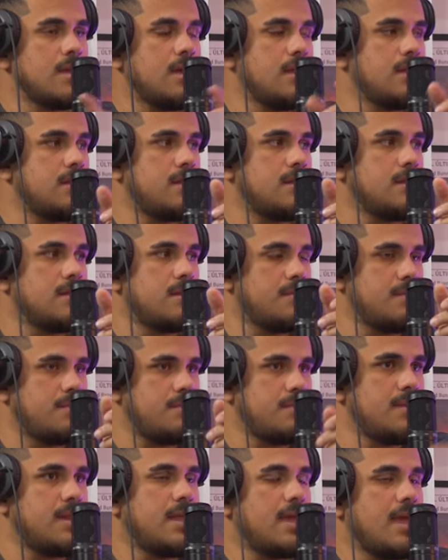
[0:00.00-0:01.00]
and then and it,
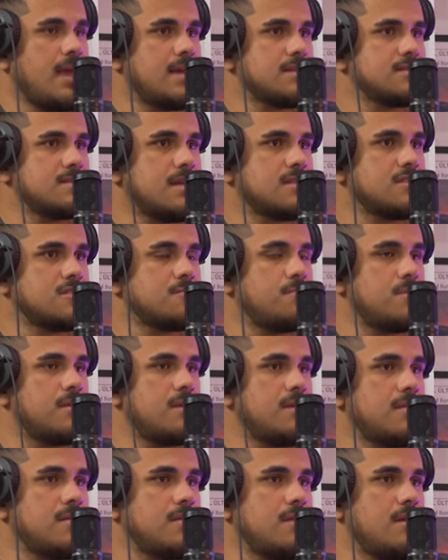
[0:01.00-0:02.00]
and it has that
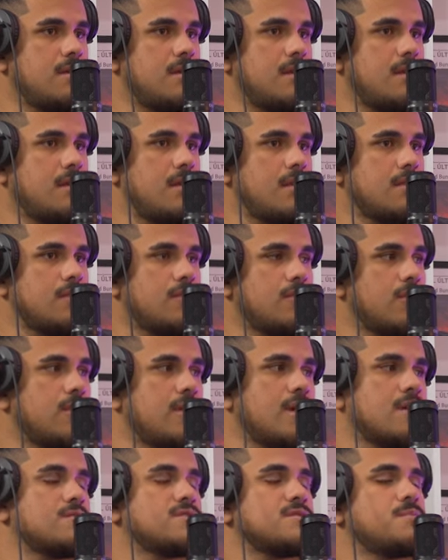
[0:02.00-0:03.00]
split, they're
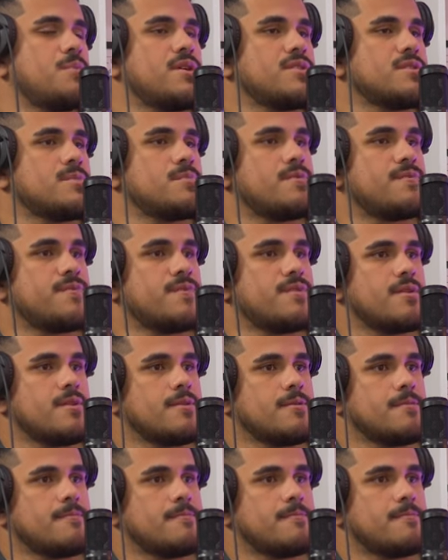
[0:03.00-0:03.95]
not responsible for that.